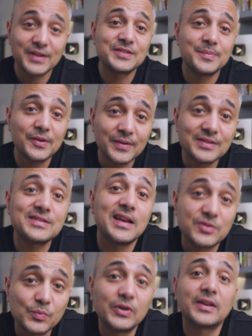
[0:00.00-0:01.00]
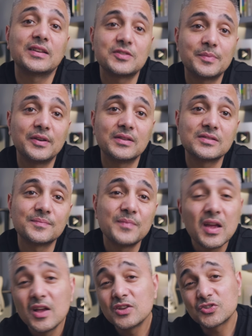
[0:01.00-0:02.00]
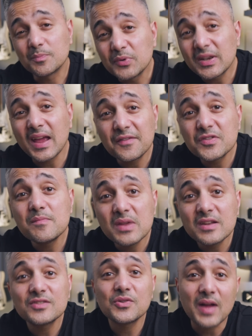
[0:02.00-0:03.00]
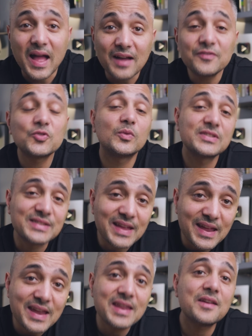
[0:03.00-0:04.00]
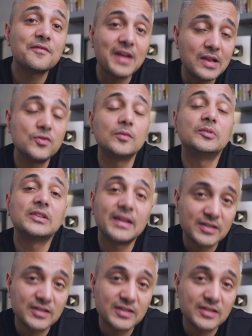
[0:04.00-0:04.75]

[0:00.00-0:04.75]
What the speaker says: experience as work experience. So put every minute you have towards gaining valuable